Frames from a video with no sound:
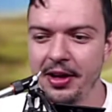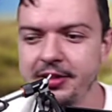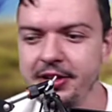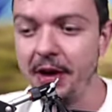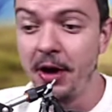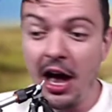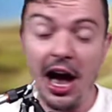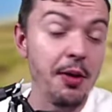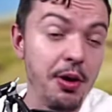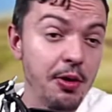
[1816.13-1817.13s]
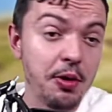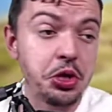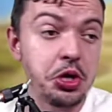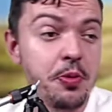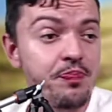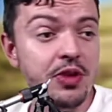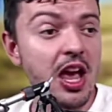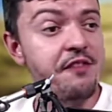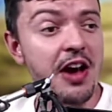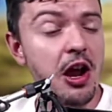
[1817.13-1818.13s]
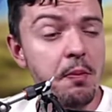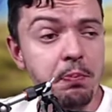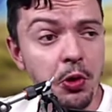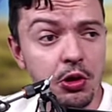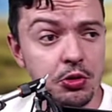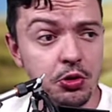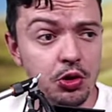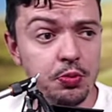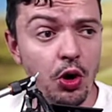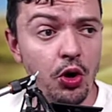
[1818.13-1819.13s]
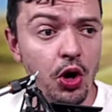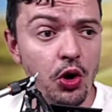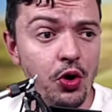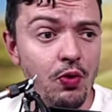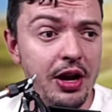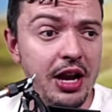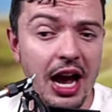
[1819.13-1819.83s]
Yeah, I'm here with you. If I don't pull Oob or Goku right now,